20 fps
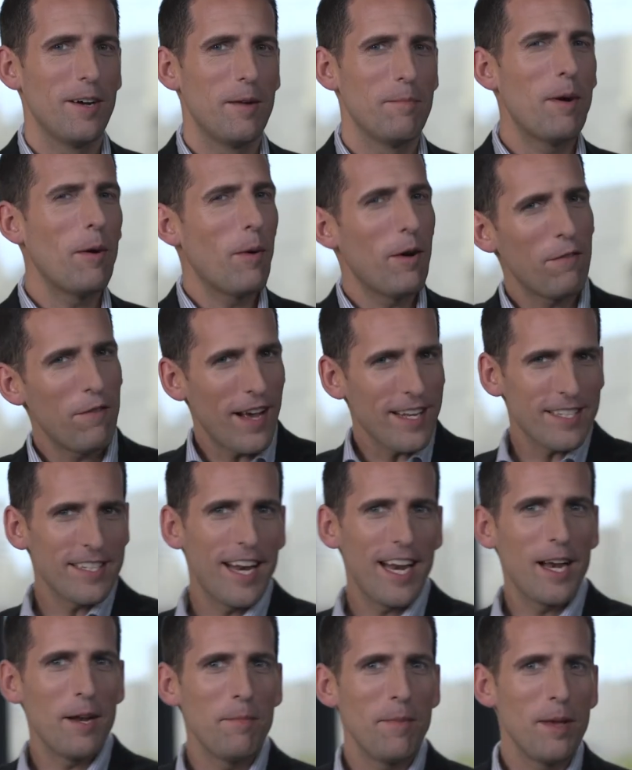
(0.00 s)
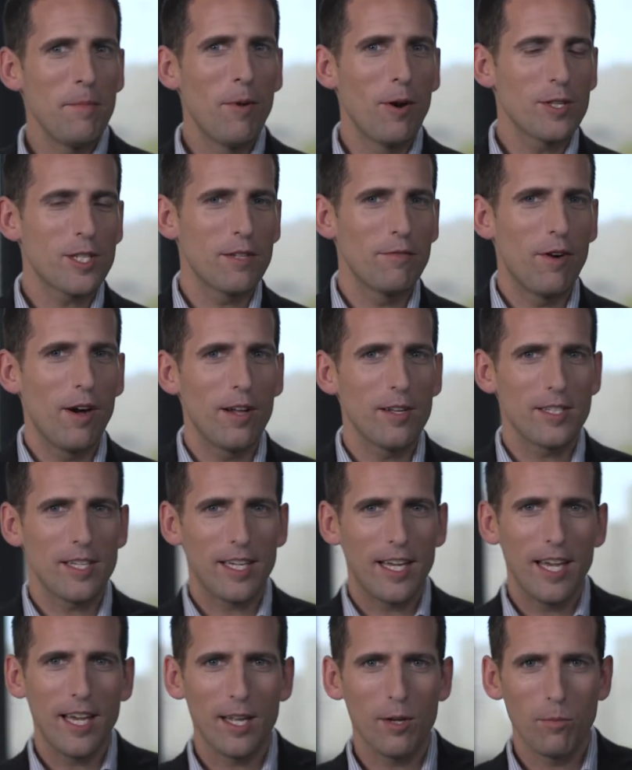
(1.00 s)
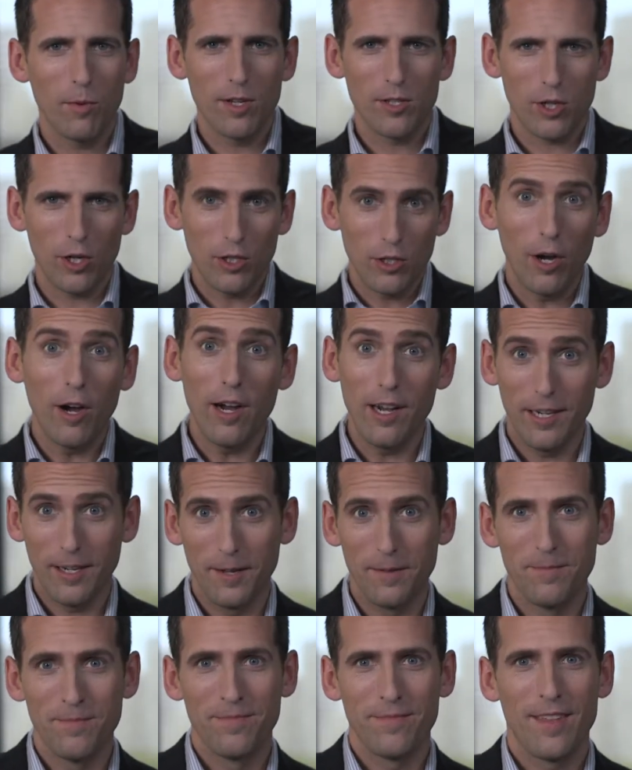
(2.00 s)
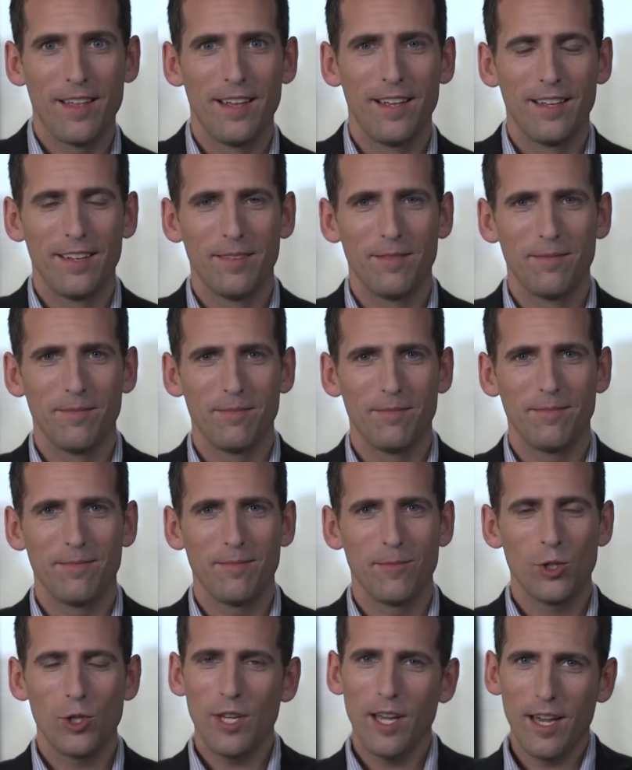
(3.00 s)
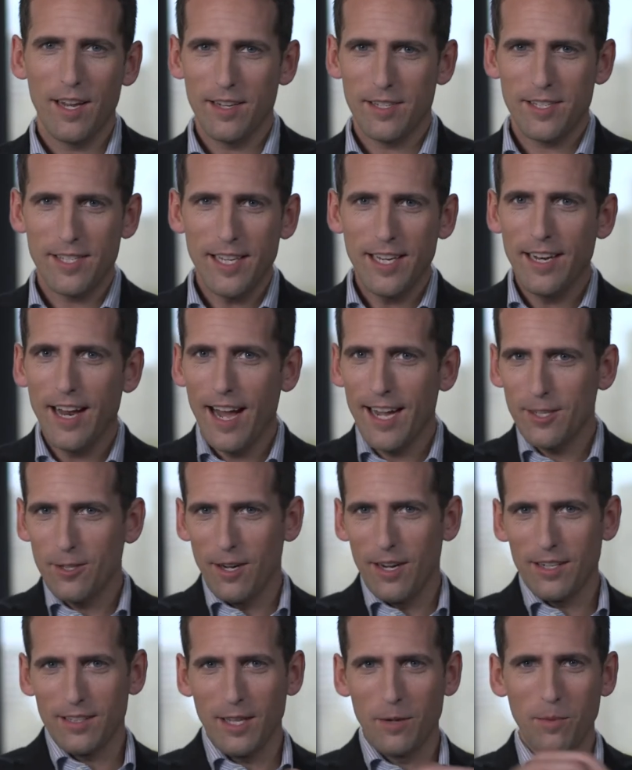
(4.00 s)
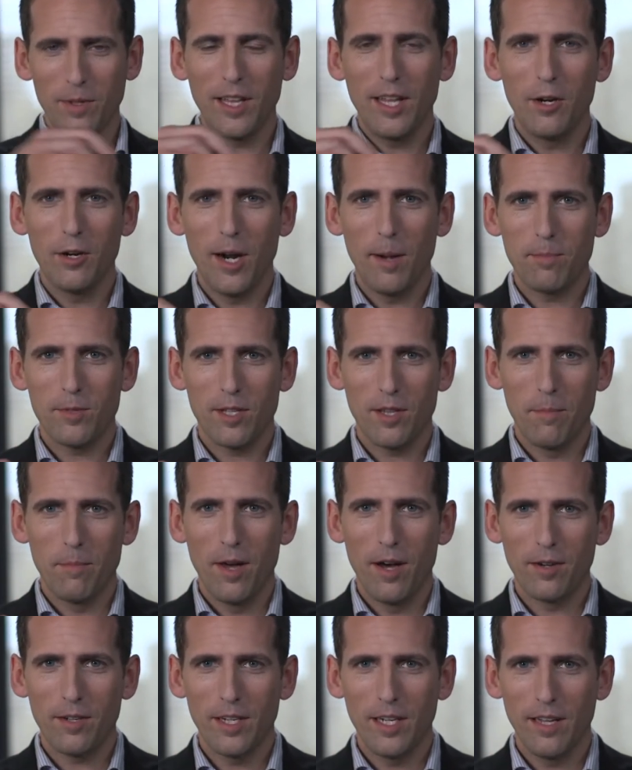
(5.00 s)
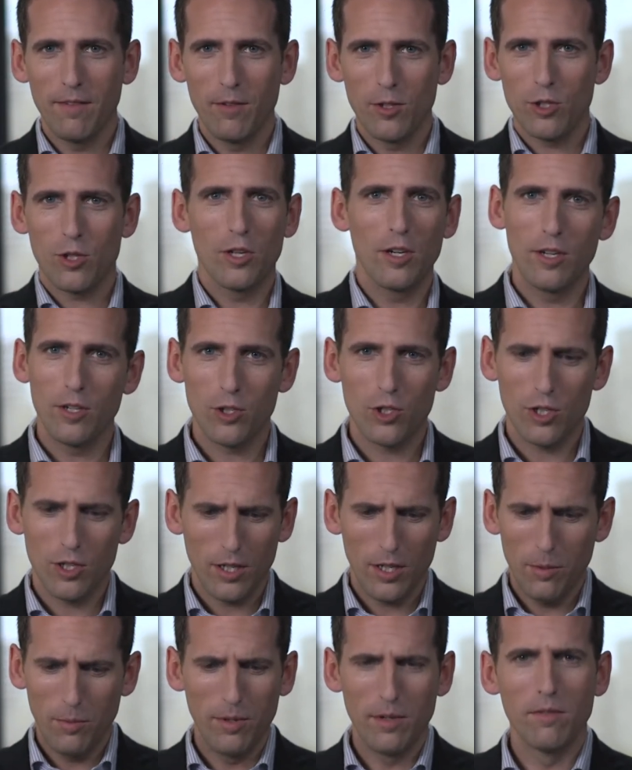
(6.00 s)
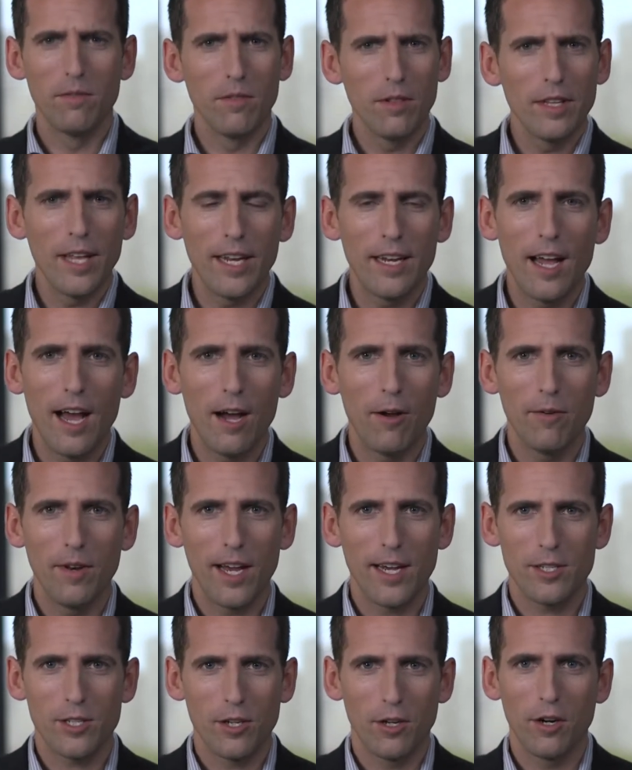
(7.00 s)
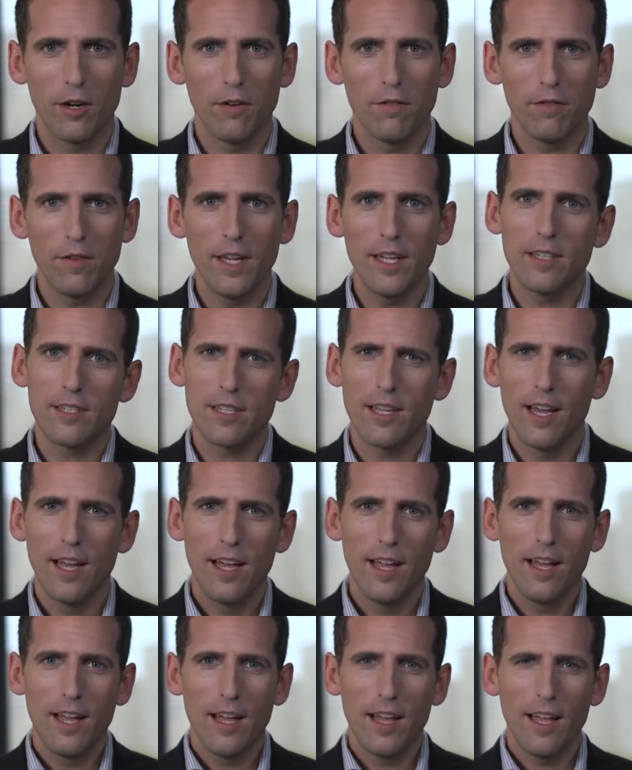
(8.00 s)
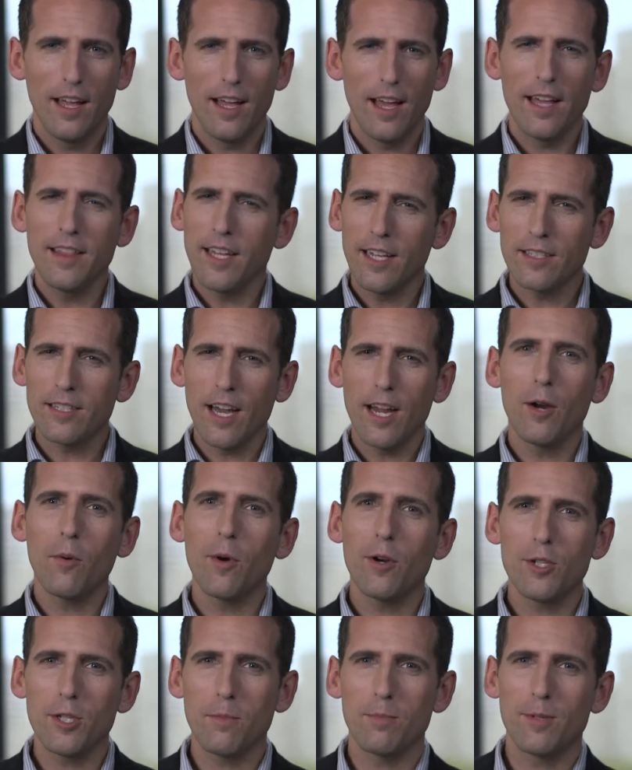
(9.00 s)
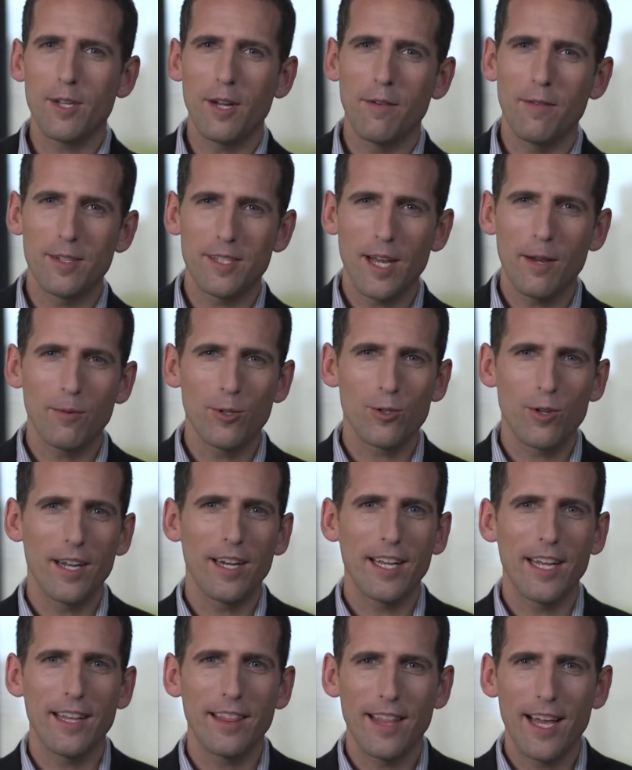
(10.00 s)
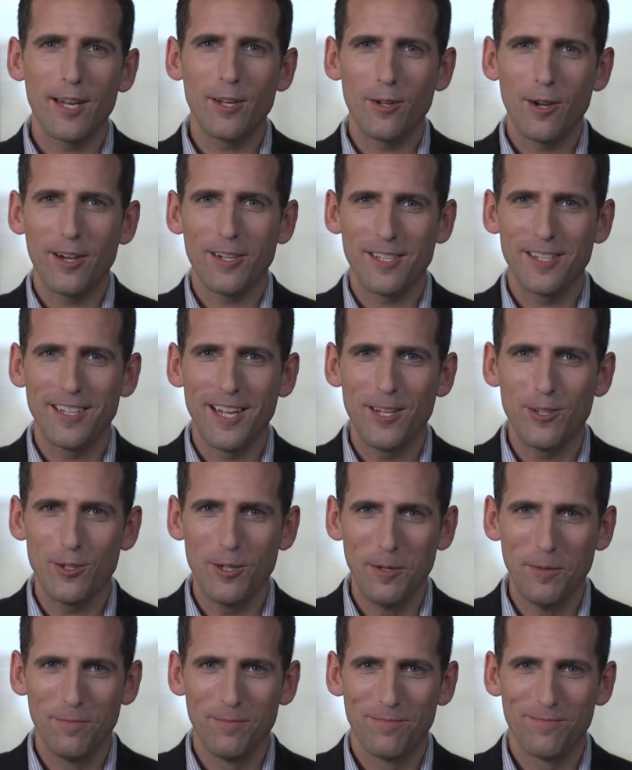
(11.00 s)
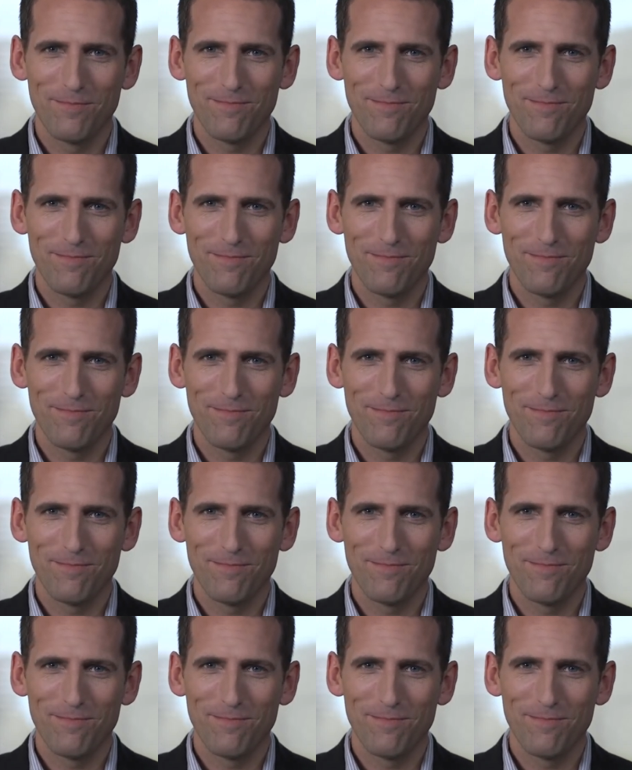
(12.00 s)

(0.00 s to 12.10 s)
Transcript: But what fascinated me most of all as a kid was her dog. She had a seeing eye dog that would lead her up to the balcony of the church. He would lay down next to her feet, and the entire worship service, I would try to get that dog's attention.